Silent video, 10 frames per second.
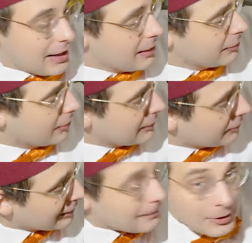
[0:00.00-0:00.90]
And so
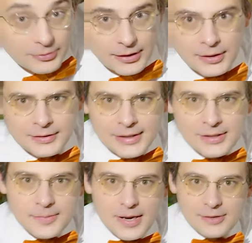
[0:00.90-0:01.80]
let's talk about the
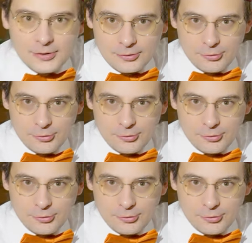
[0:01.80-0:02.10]
tight bass.